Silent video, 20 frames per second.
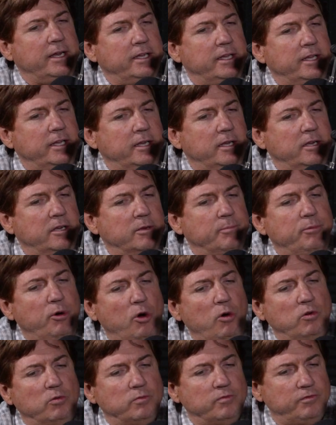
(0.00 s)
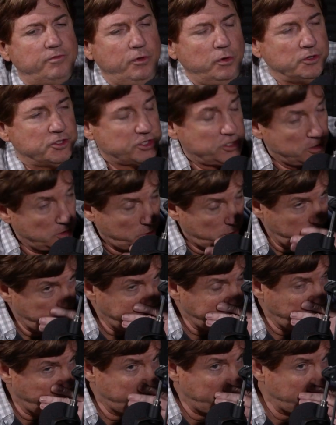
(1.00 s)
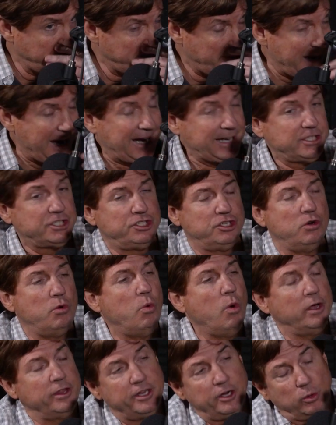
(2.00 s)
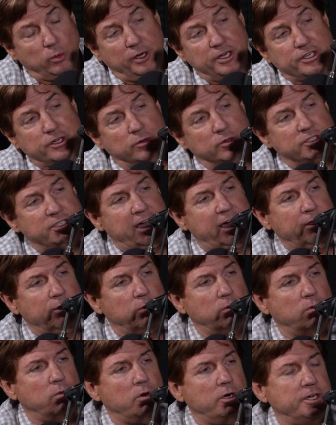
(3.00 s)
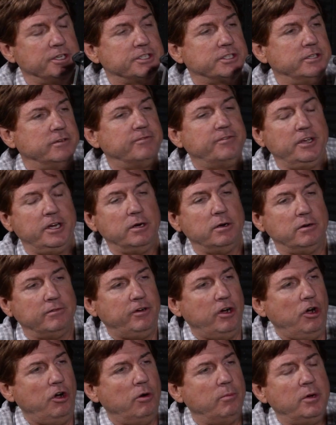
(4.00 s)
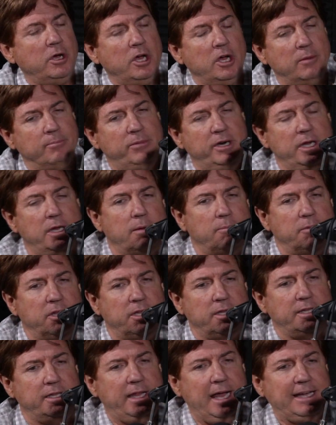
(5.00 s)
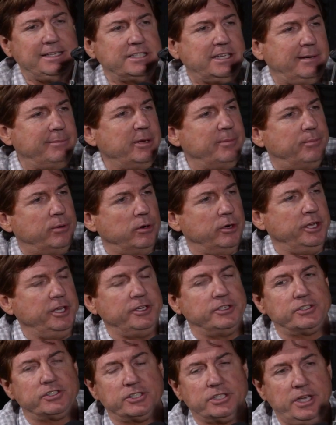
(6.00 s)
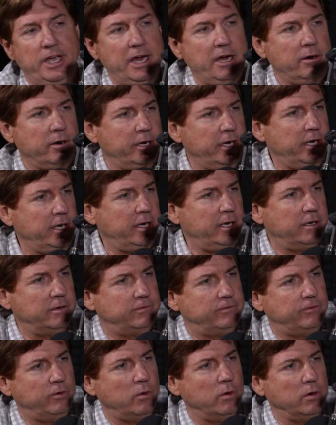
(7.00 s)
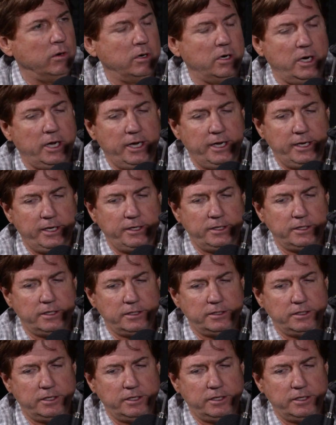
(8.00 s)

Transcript: And to pull full circle a little bit back to what the original title was, The Fear of Home. But that's got to be pretty scary for a